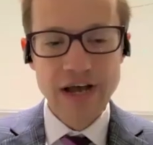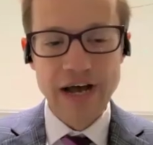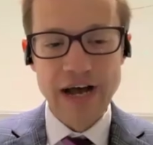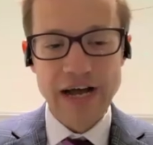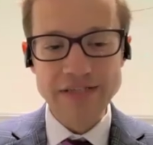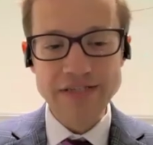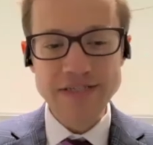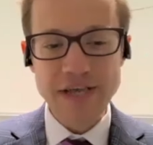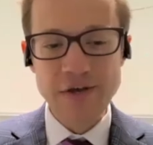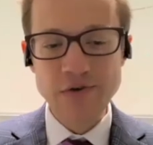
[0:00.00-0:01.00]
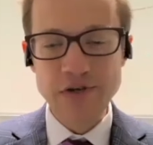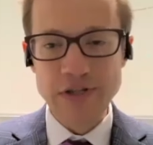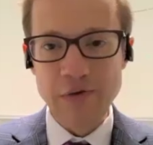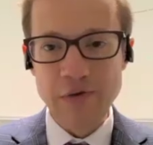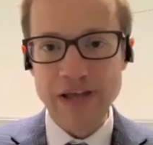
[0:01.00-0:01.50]
Uh, and so, you
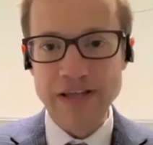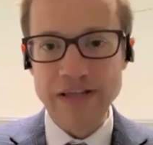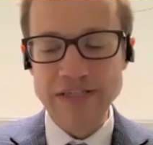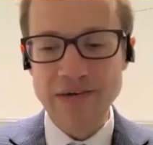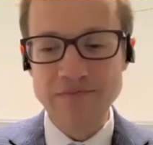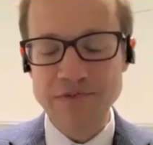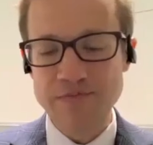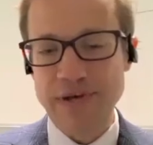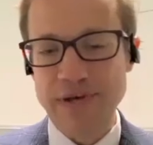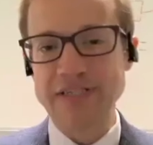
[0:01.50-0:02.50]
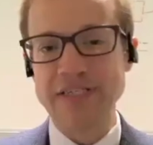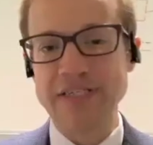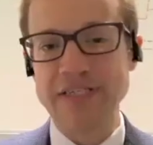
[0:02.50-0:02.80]
know, in, in some respects,